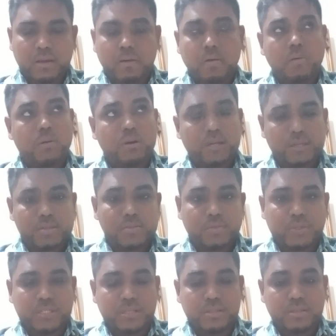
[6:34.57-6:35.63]
orders,
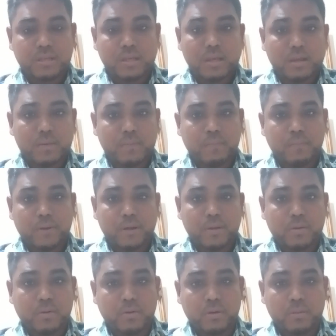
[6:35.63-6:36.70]
which is
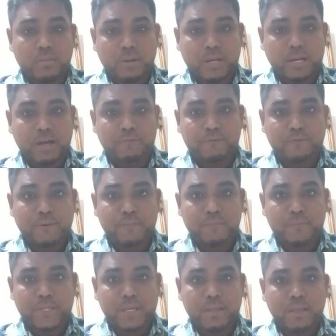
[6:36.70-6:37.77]
come from
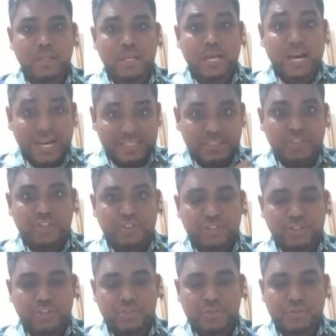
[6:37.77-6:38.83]
the other
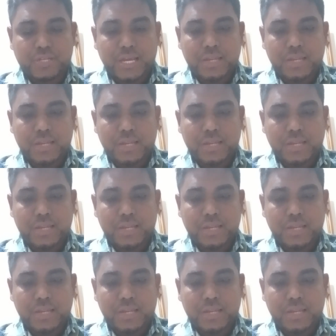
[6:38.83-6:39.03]
decisions,